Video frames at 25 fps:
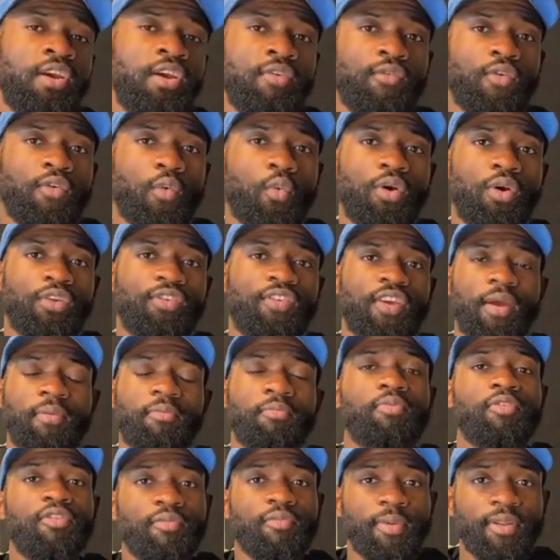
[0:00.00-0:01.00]
for one-time
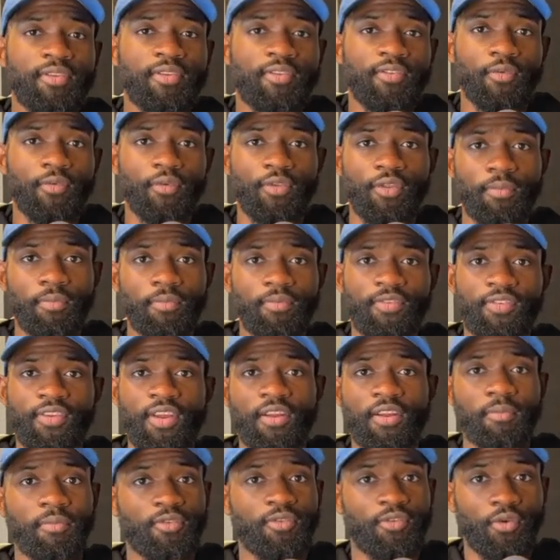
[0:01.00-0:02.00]
improvements for the
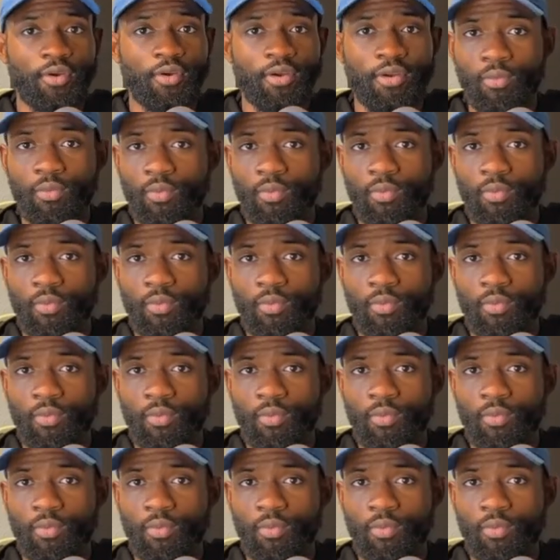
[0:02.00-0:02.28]
state of Missouri,